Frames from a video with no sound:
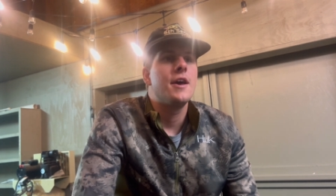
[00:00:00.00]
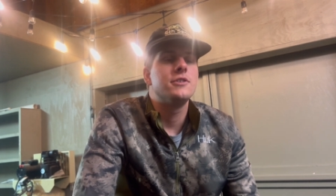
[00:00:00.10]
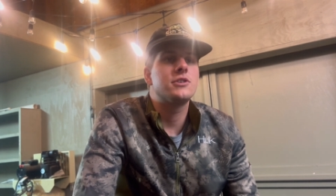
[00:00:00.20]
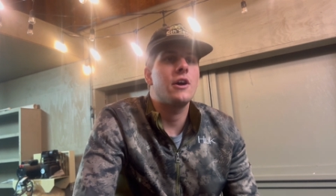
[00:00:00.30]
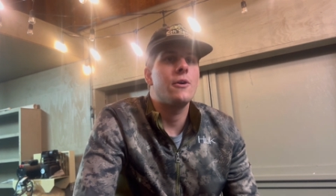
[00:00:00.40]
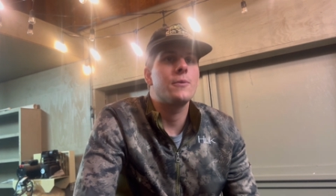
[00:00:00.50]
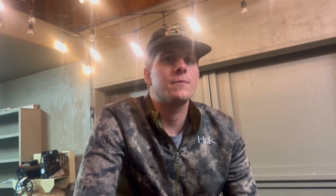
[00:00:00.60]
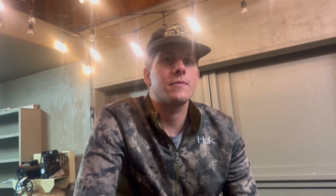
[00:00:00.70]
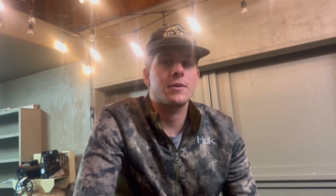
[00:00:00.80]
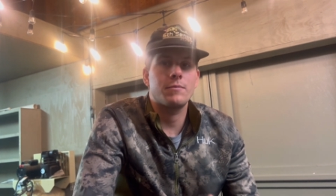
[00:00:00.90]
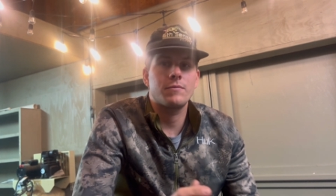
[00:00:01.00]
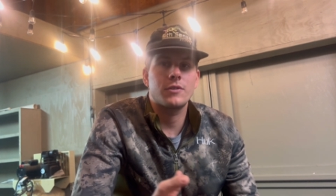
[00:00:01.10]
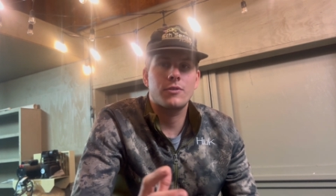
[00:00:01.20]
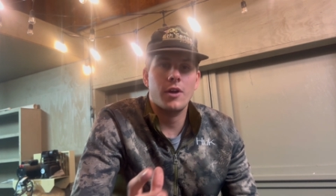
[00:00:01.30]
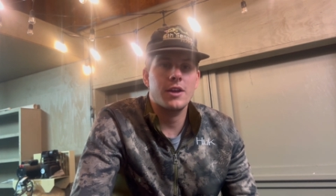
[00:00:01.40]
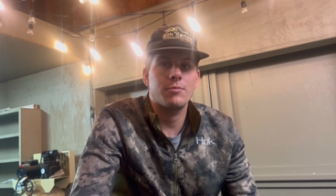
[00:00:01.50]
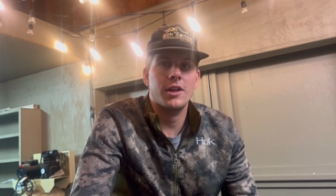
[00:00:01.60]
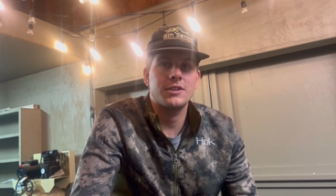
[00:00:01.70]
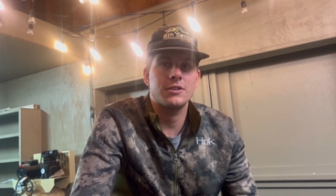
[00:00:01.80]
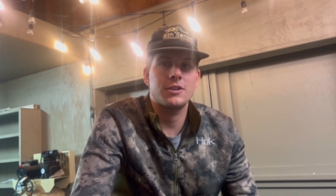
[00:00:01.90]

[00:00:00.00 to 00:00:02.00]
So great places to